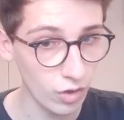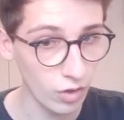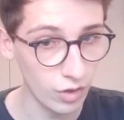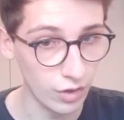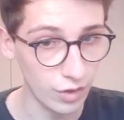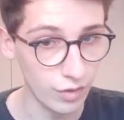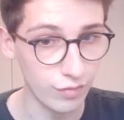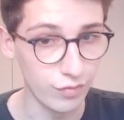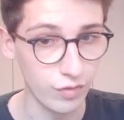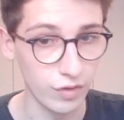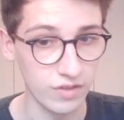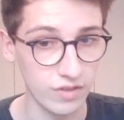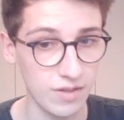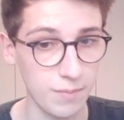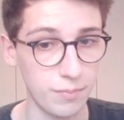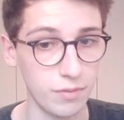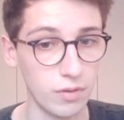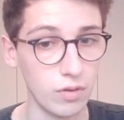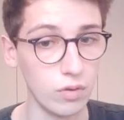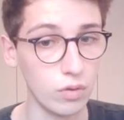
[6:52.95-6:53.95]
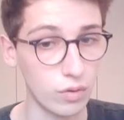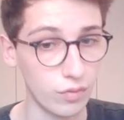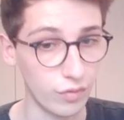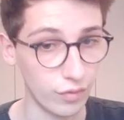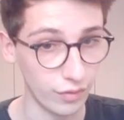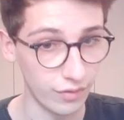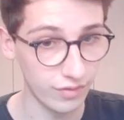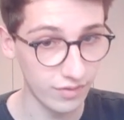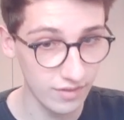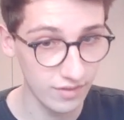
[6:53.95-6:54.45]
for example, look
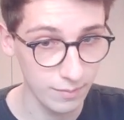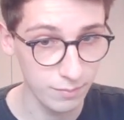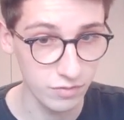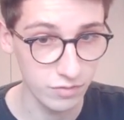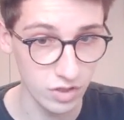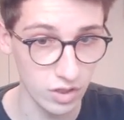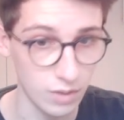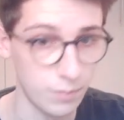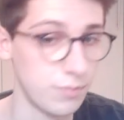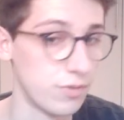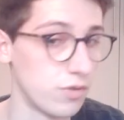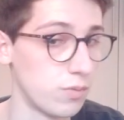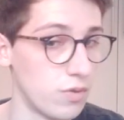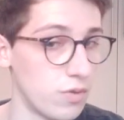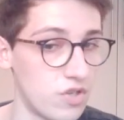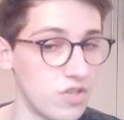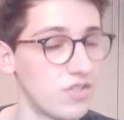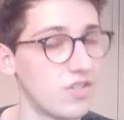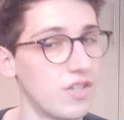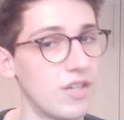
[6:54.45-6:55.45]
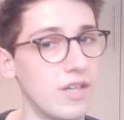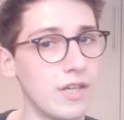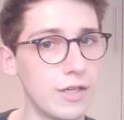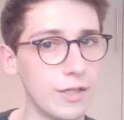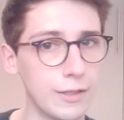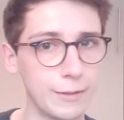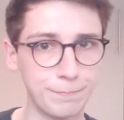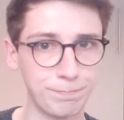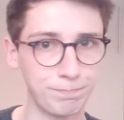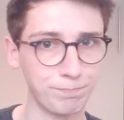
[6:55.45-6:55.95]
for TimTums, which is
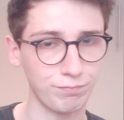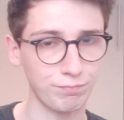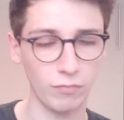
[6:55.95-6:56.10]
a